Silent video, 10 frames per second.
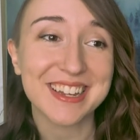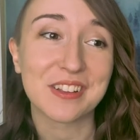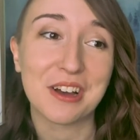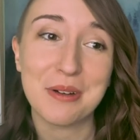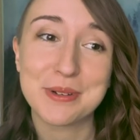a
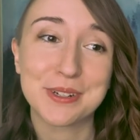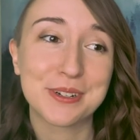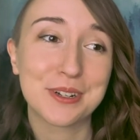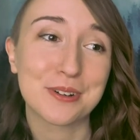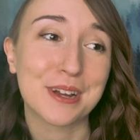lot better
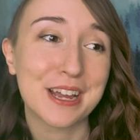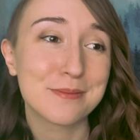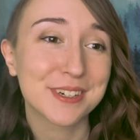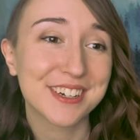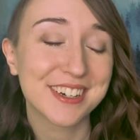at
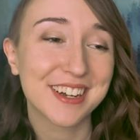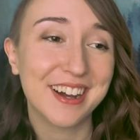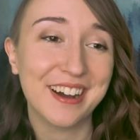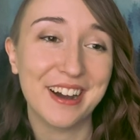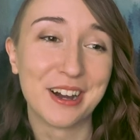grammar.
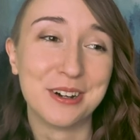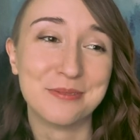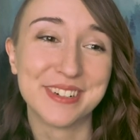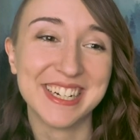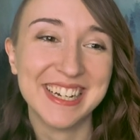
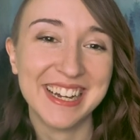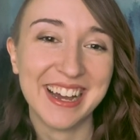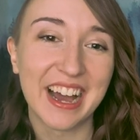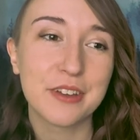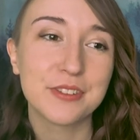Um,
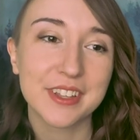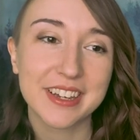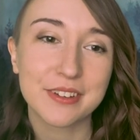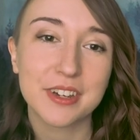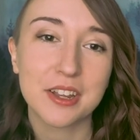I feel like
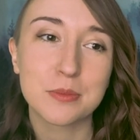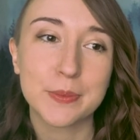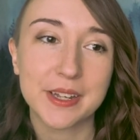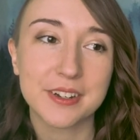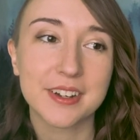I've gotten
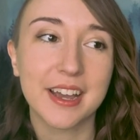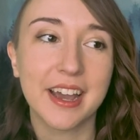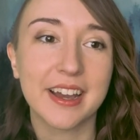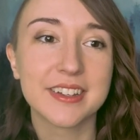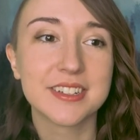better
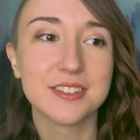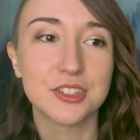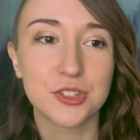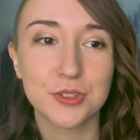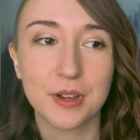at
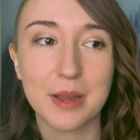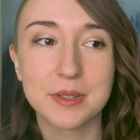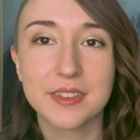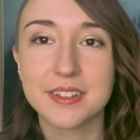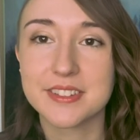
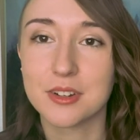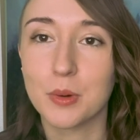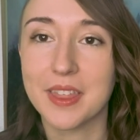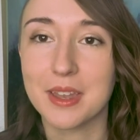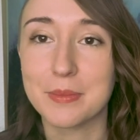describing things in a way that